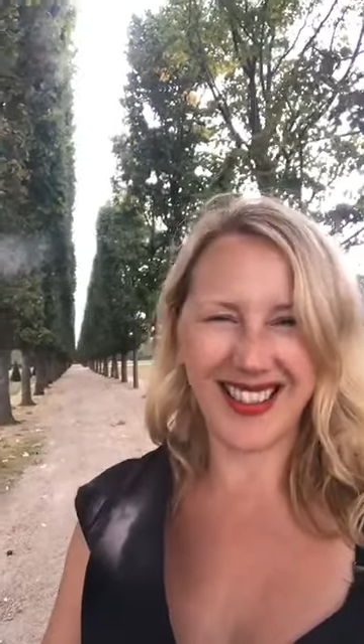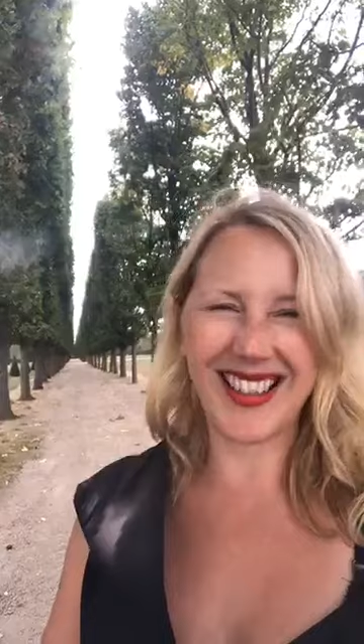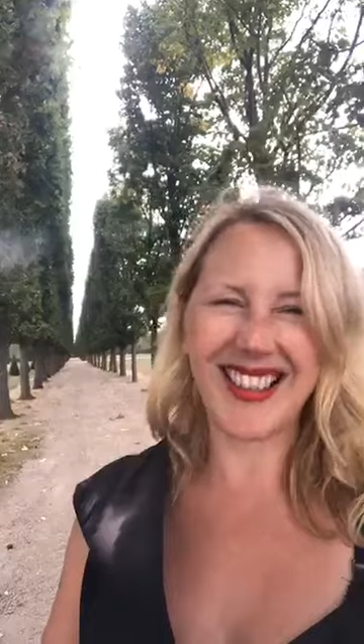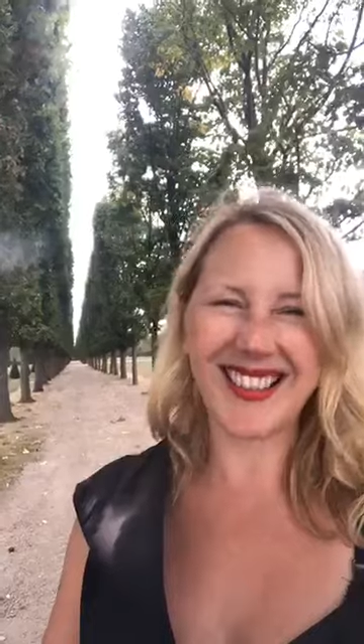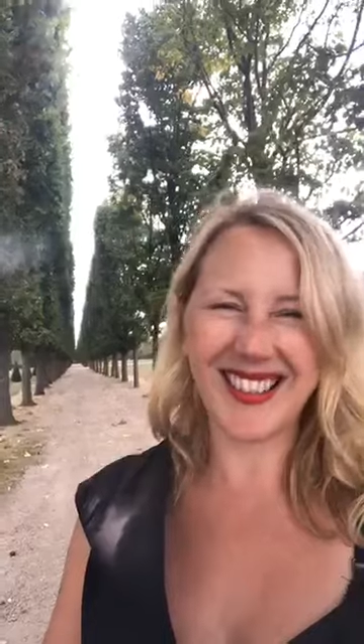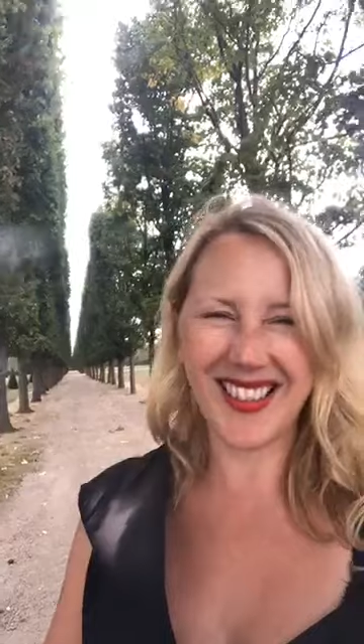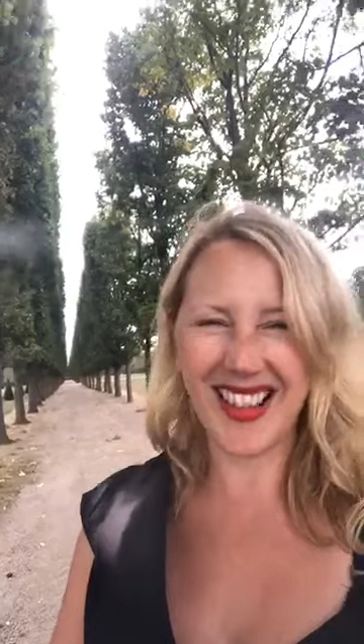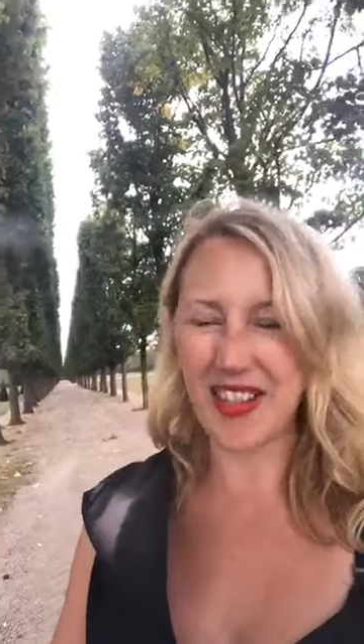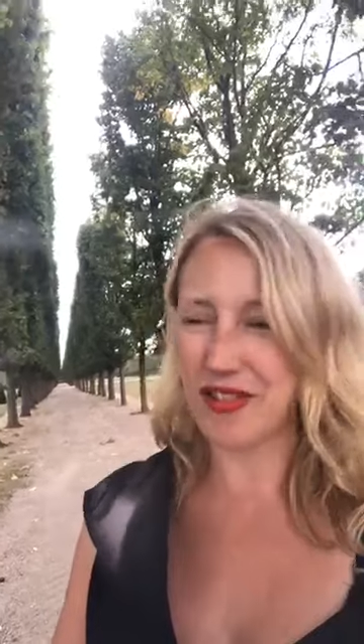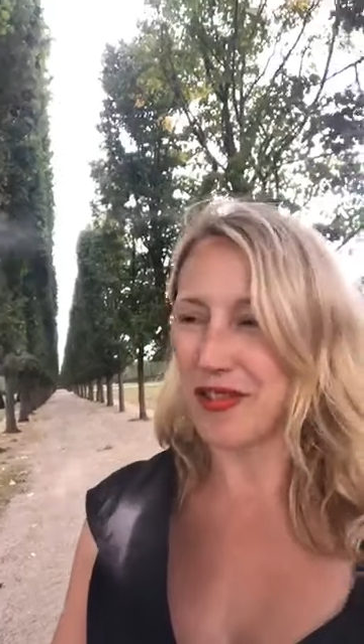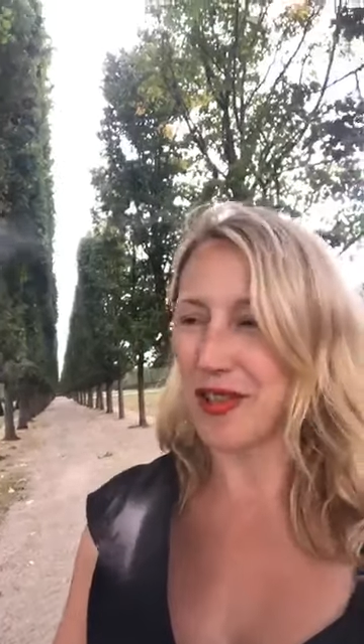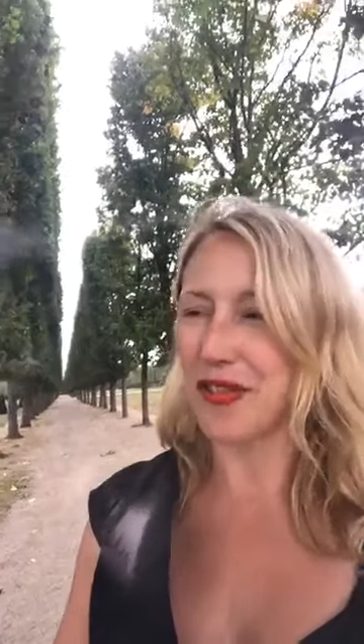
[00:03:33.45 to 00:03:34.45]
And isn't
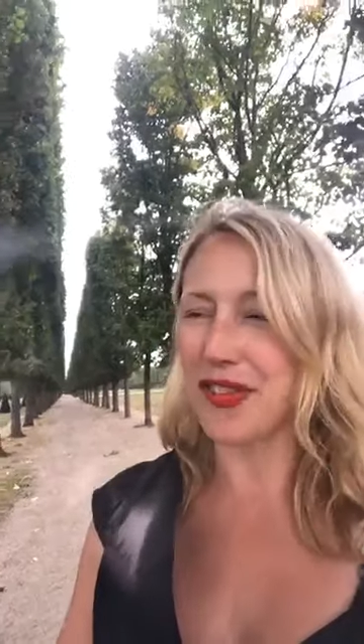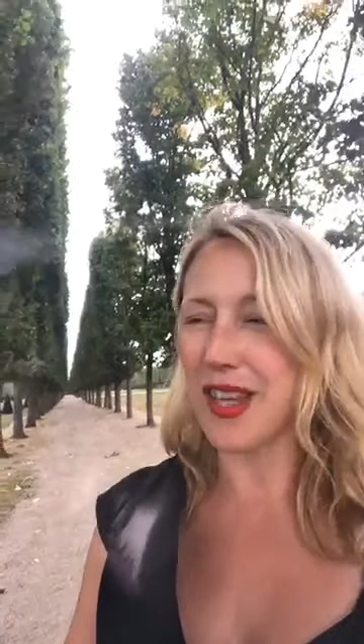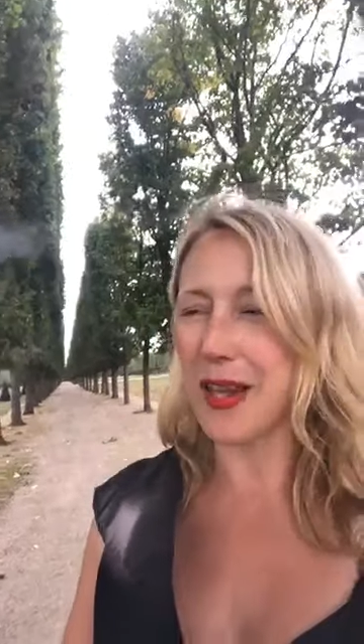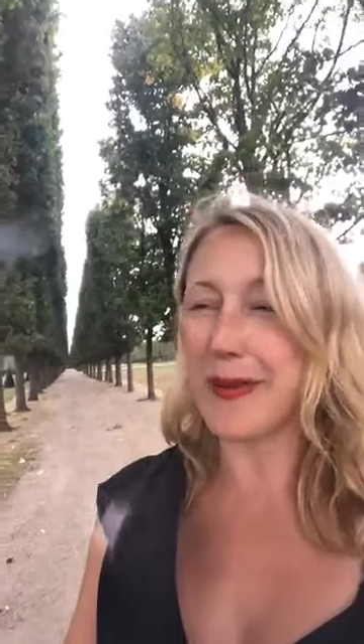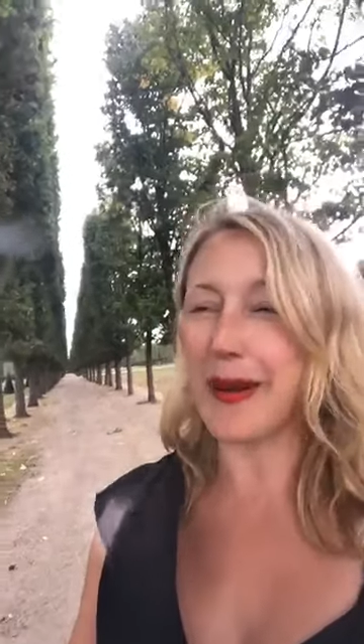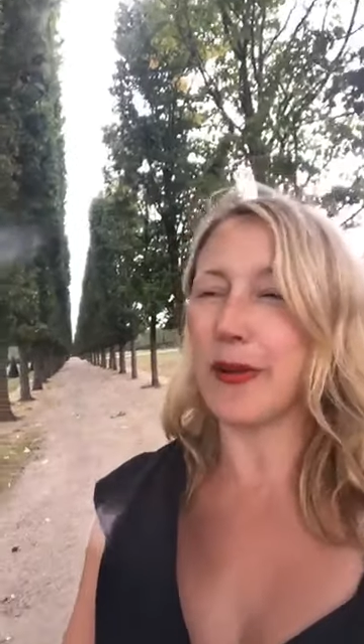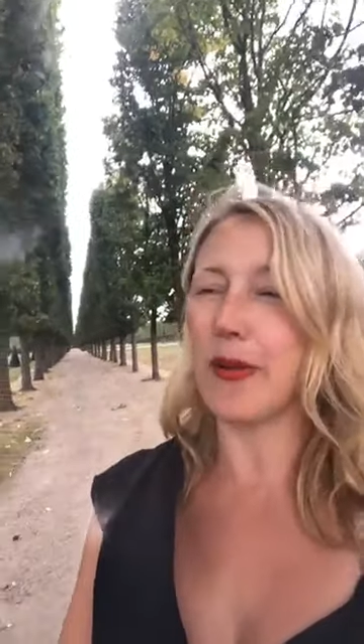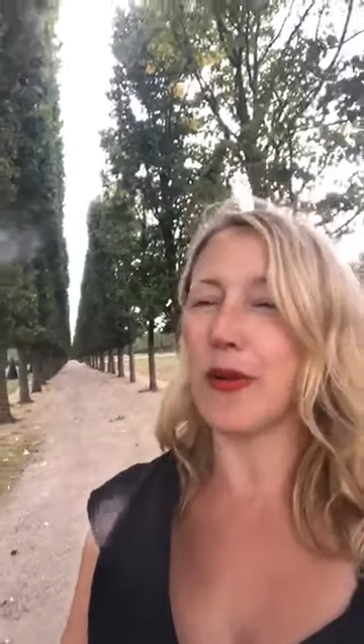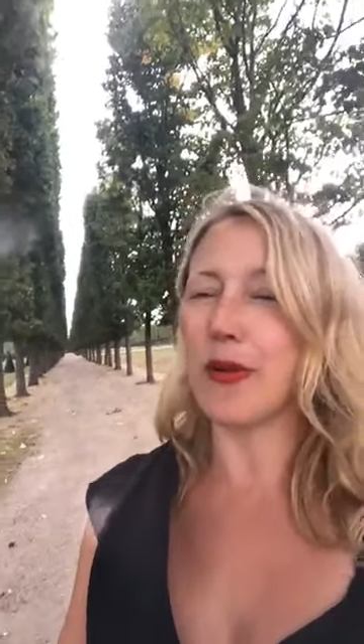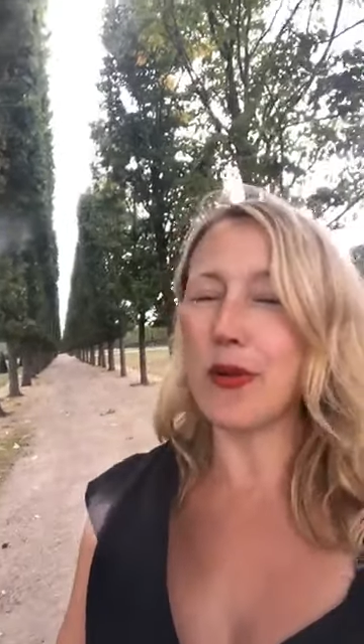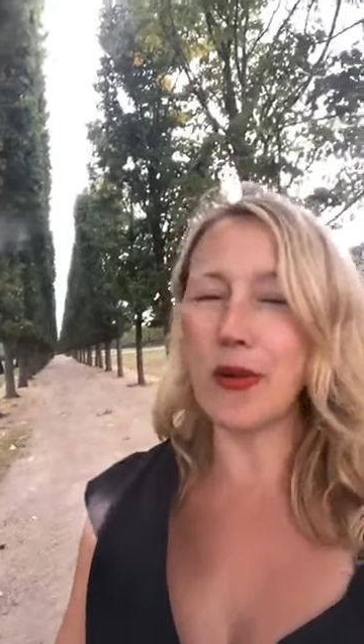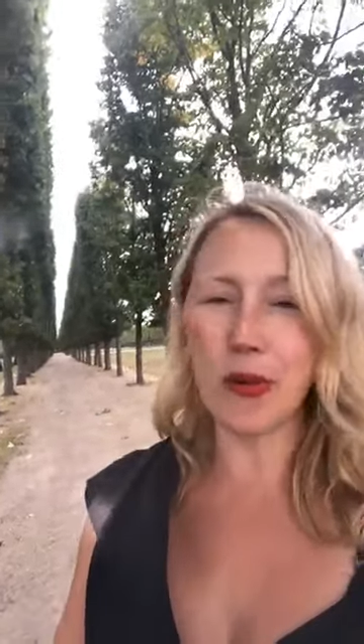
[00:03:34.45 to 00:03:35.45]
that true? Think about
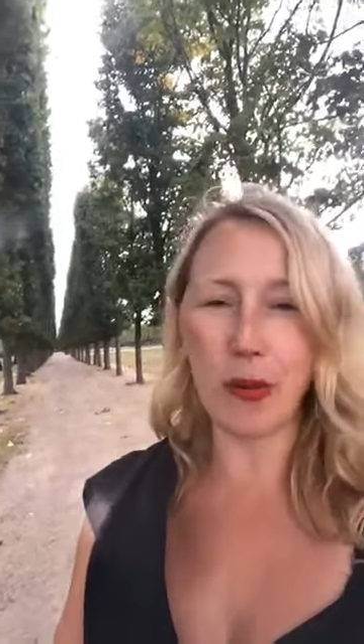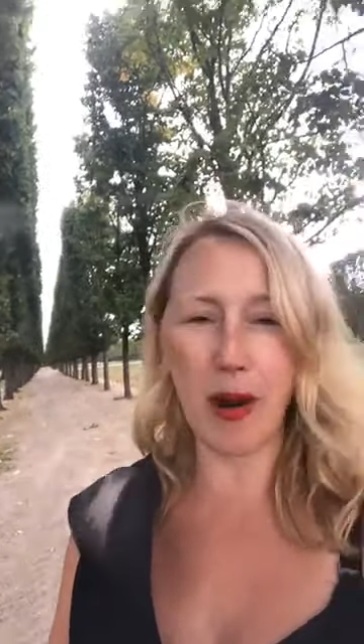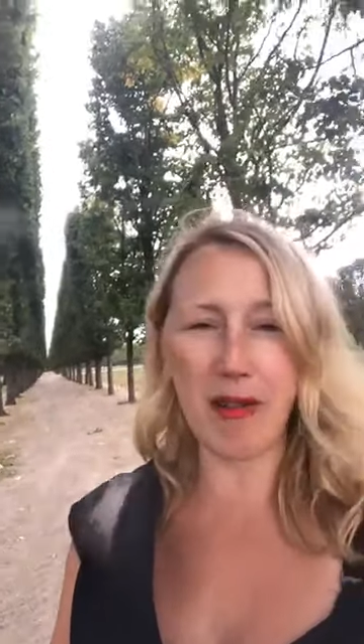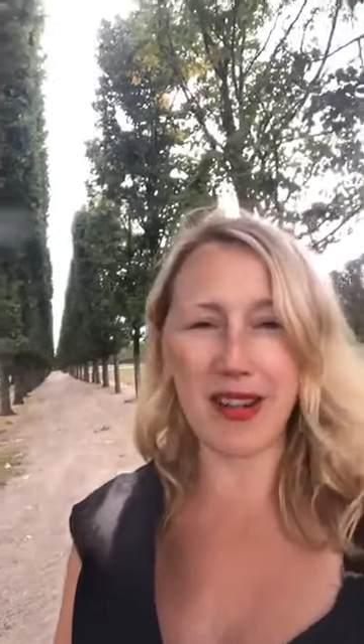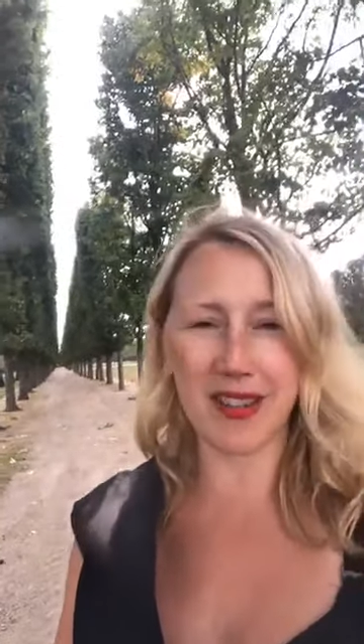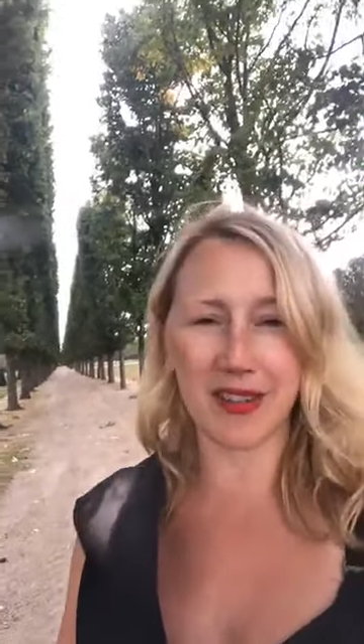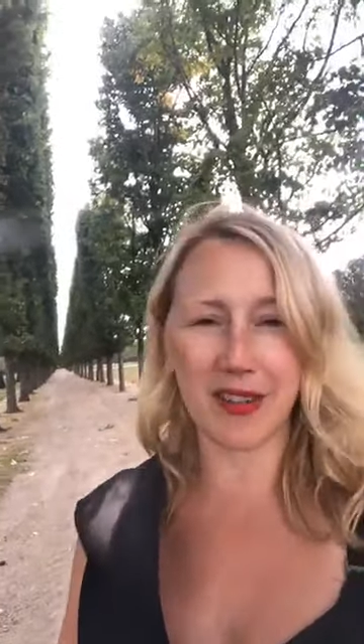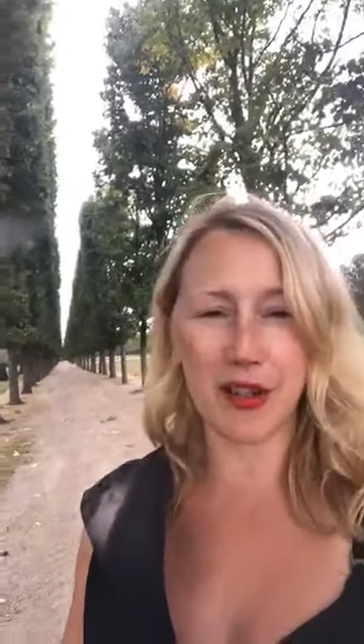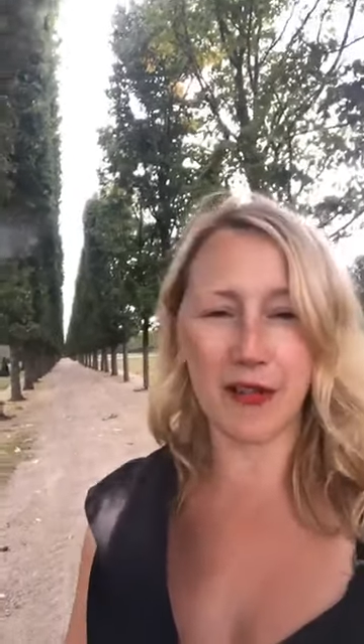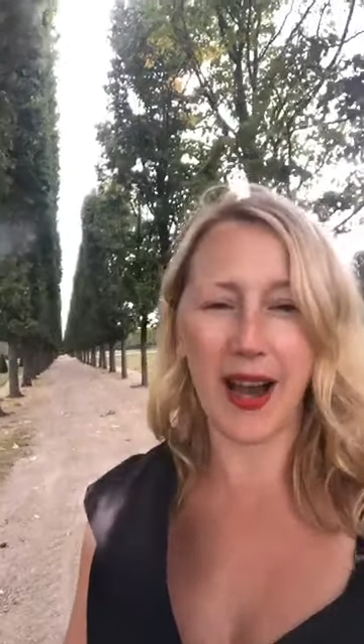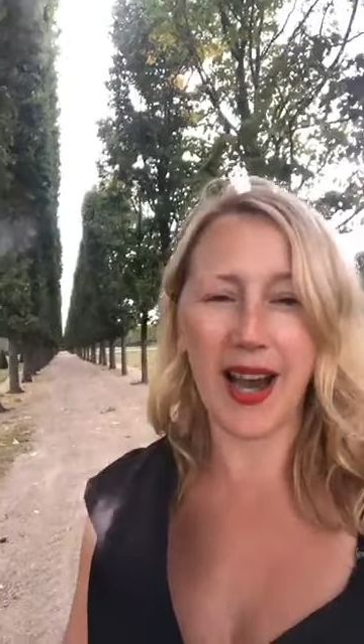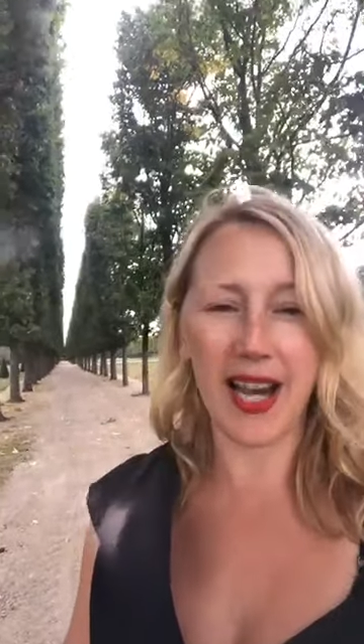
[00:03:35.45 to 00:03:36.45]
all the worries that
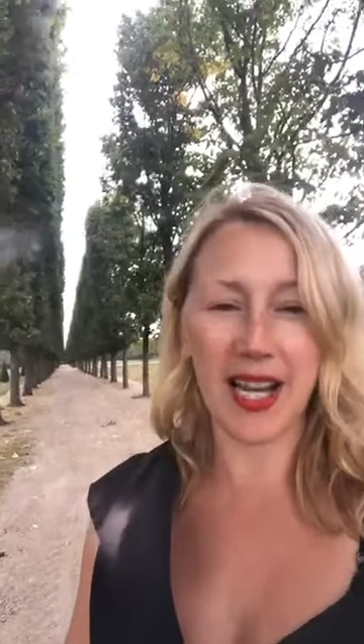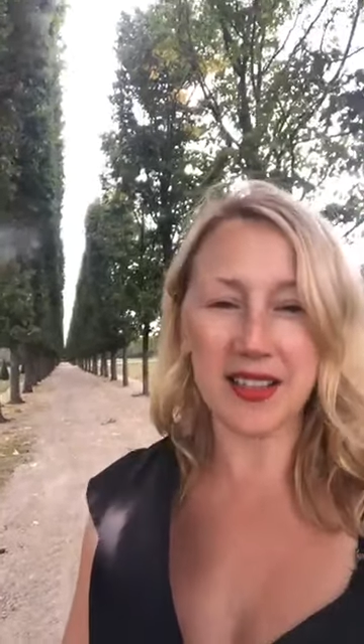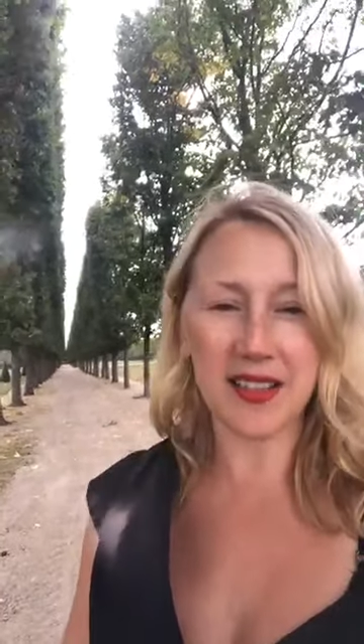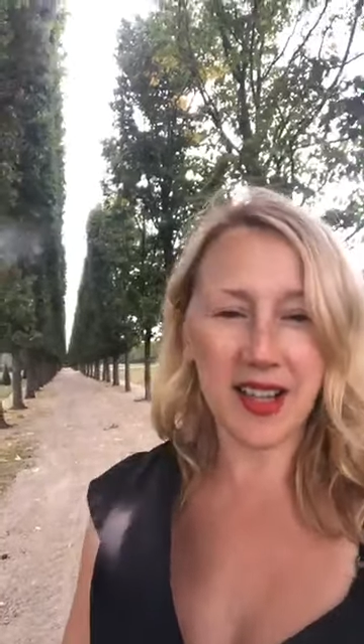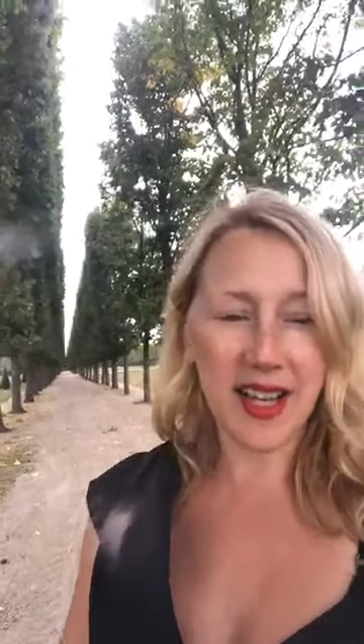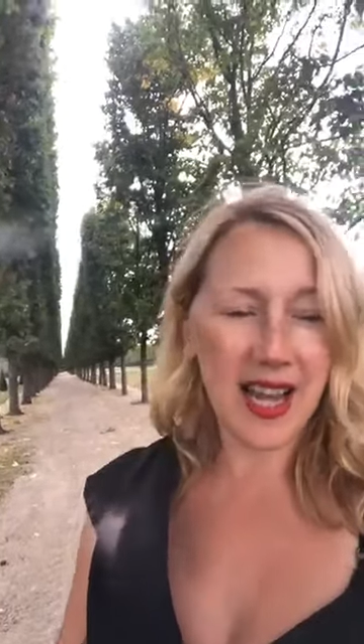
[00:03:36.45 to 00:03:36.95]
you've had